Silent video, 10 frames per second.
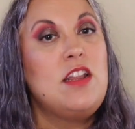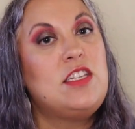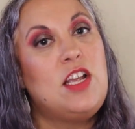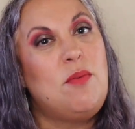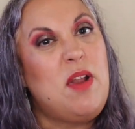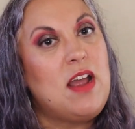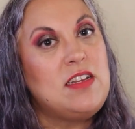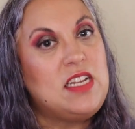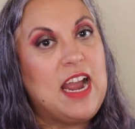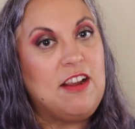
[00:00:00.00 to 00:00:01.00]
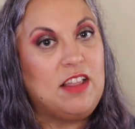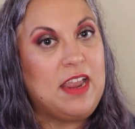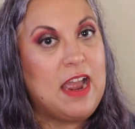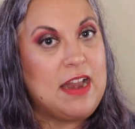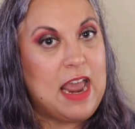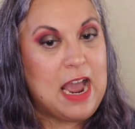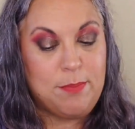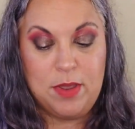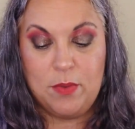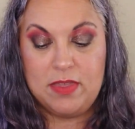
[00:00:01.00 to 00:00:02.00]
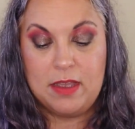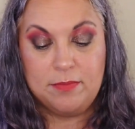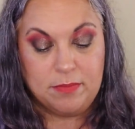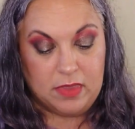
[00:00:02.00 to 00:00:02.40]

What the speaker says: So I'm not entirely unhappy with it.